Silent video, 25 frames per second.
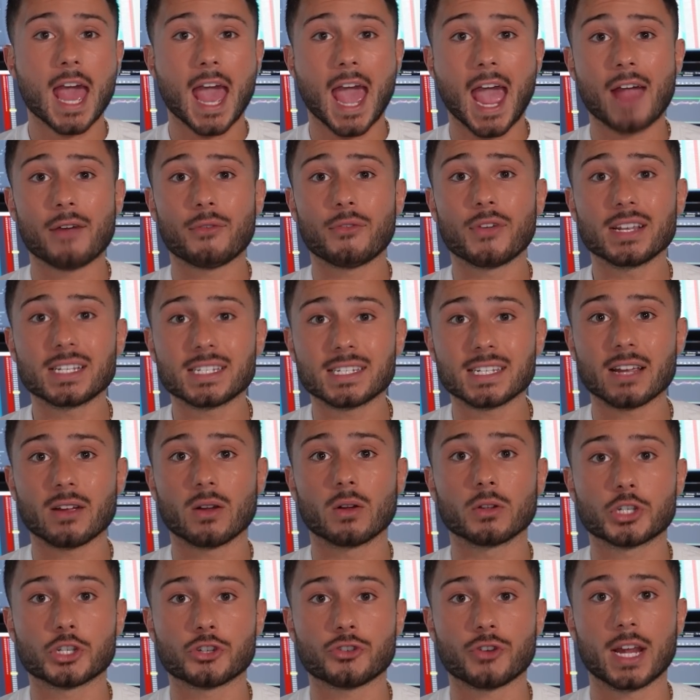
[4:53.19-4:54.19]
Every
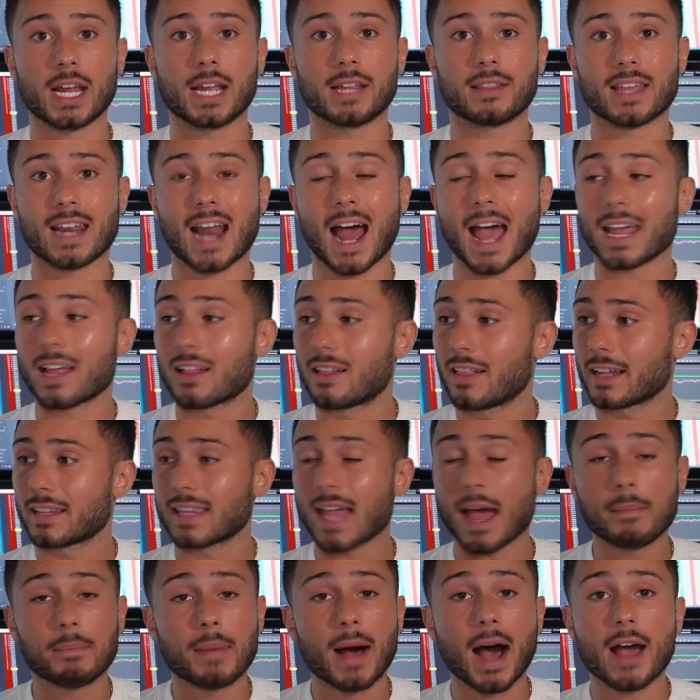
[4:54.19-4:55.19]
single trade that I click
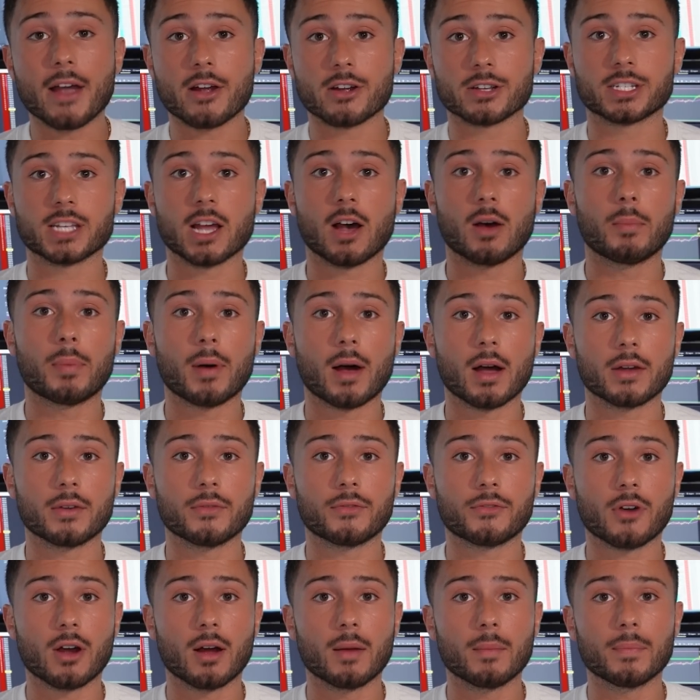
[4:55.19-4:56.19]
that buy or sell button
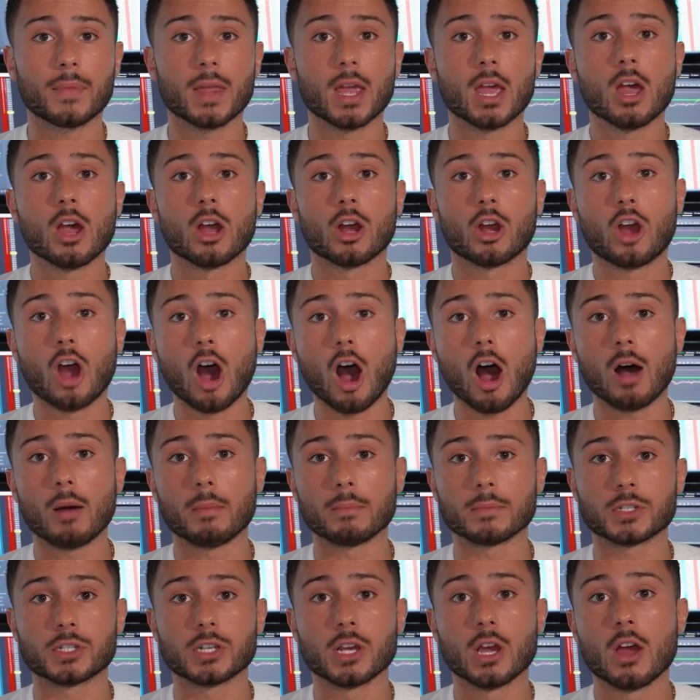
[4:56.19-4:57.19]
from
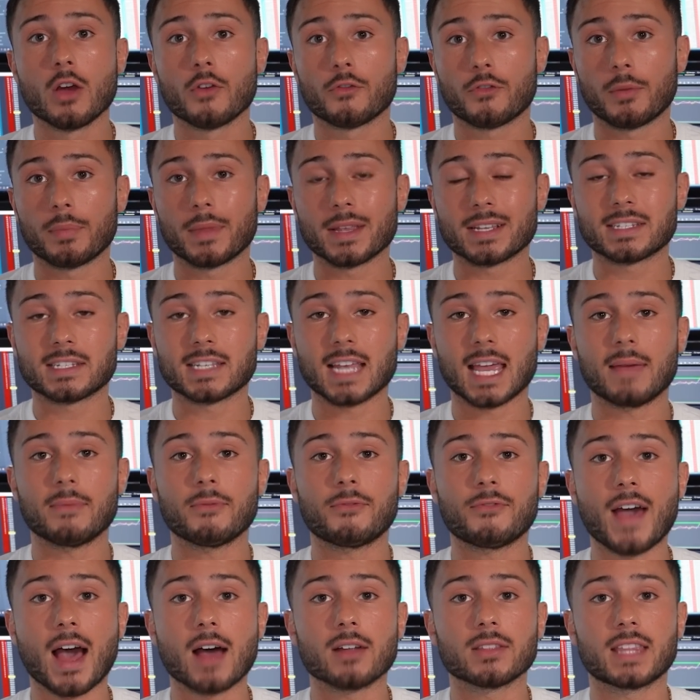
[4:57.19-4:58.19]
comes from the same
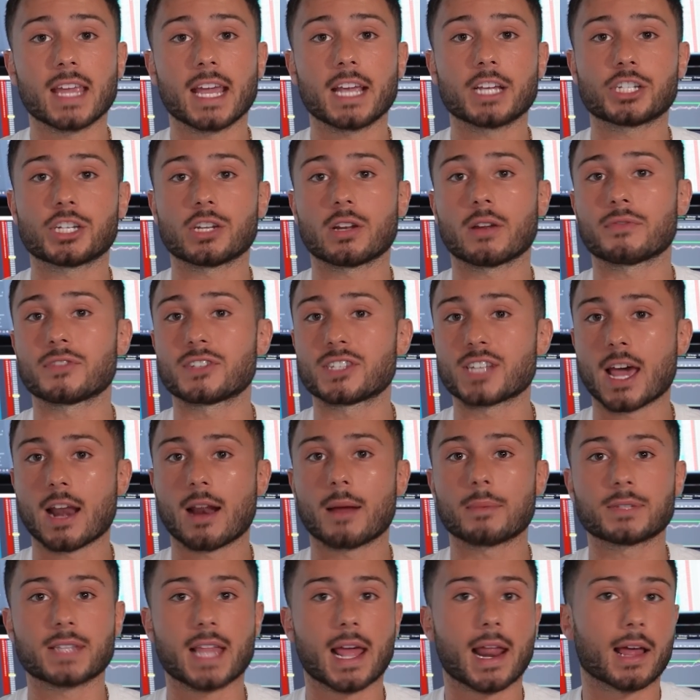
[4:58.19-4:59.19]
foundation of
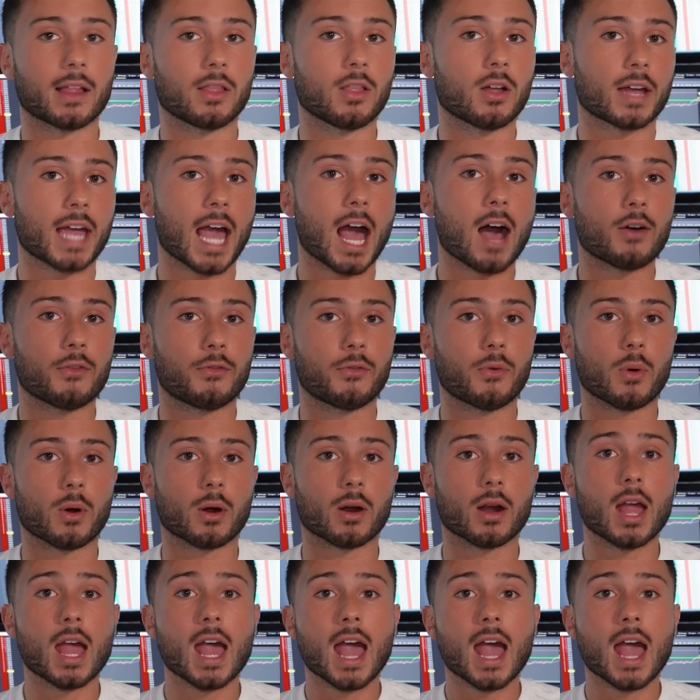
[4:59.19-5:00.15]
setups that I look out for.